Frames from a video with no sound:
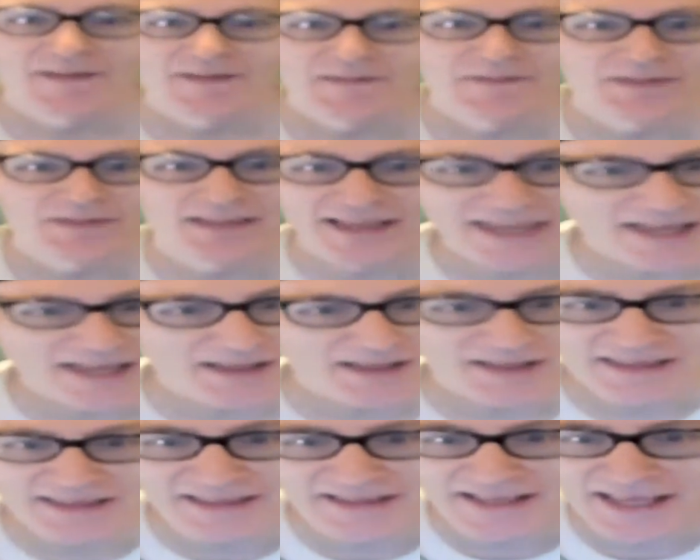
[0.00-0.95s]
They
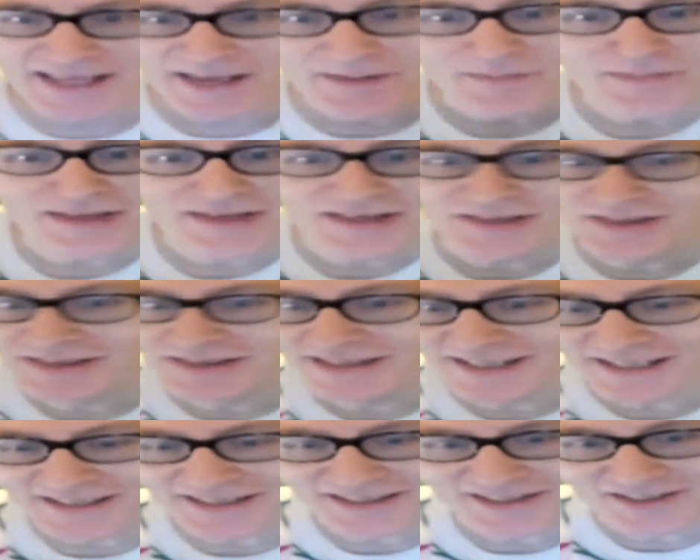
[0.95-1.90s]
can't beat
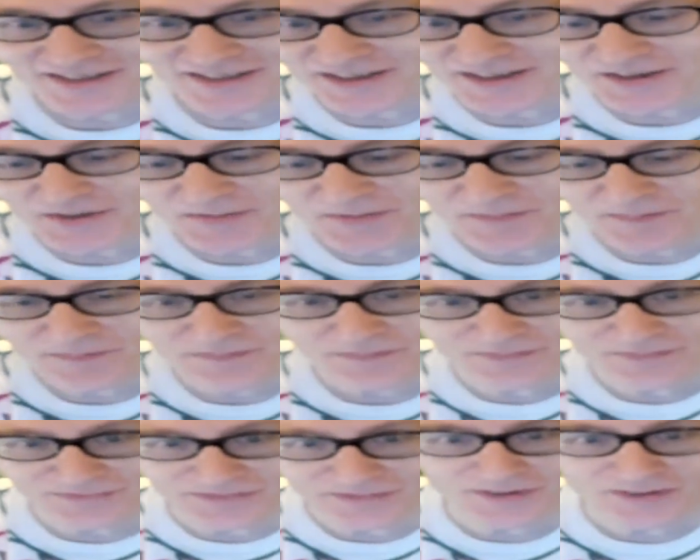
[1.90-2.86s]
like this little
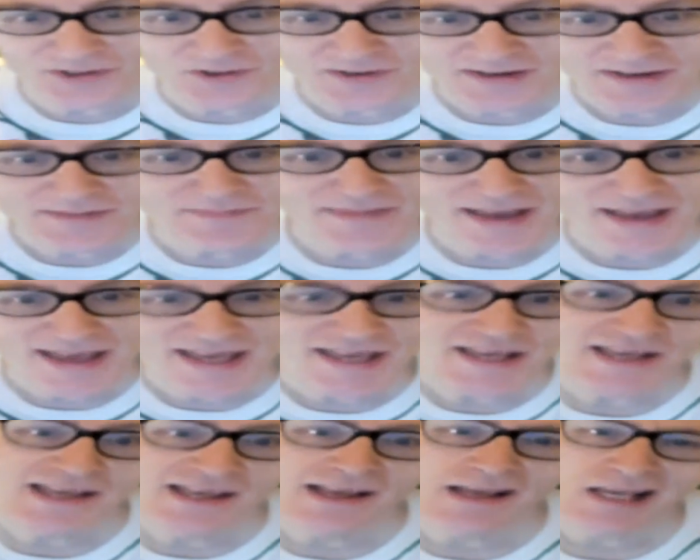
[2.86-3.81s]
Green
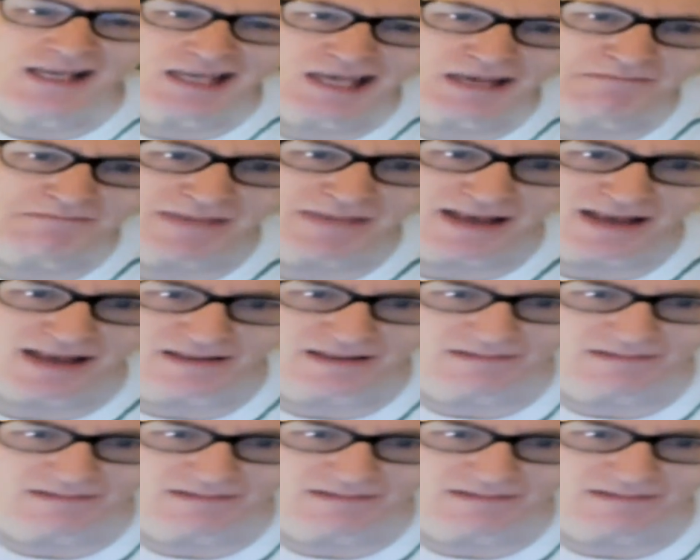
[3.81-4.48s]
Bay. Come on.